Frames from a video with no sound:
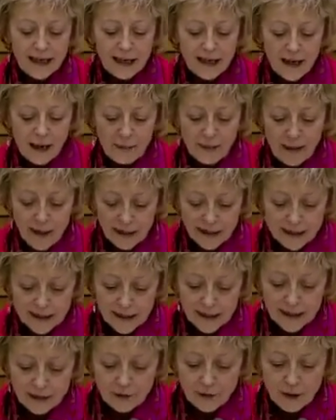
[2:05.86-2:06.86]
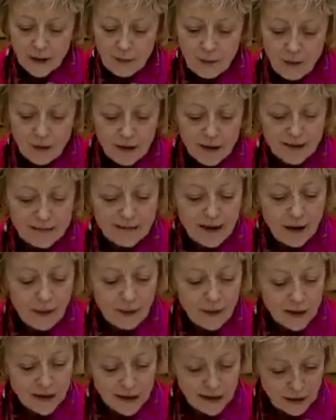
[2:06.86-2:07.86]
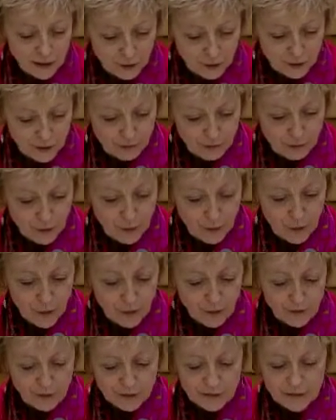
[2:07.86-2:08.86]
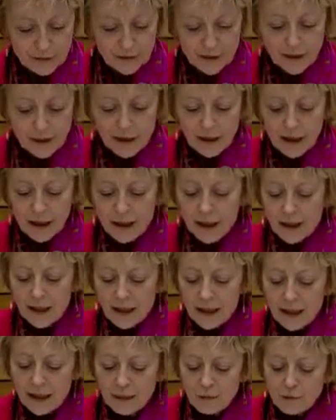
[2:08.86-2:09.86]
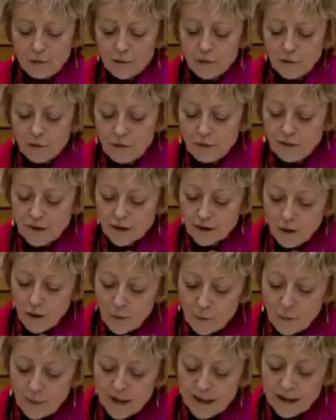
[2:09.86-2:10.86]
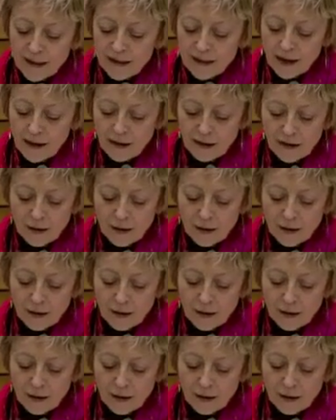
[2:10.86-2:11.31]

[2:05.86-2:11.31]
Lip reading: Madame Daniela Carrère-Marquis from the Inter-American Development Bank, and Mr.